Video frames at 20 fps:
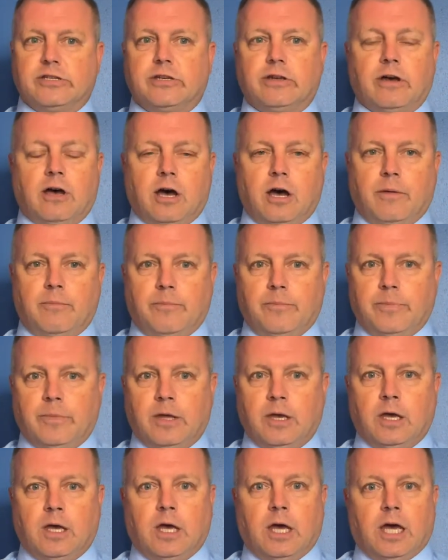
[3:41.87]
Um,
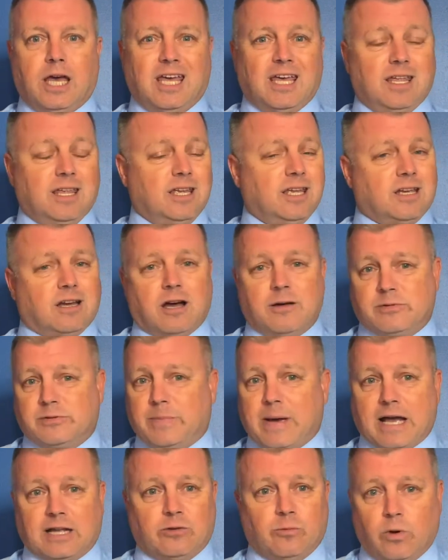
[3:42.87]
it, it, comes
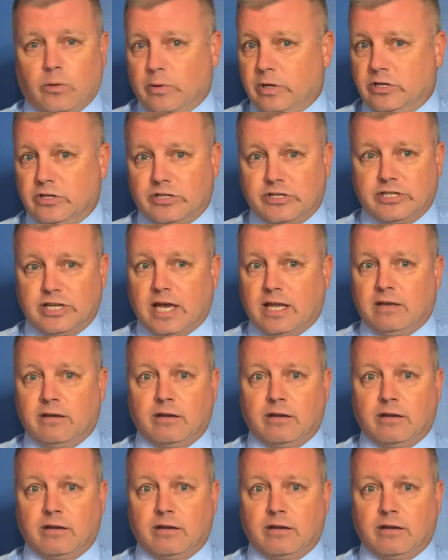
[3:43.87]
back to what we just said.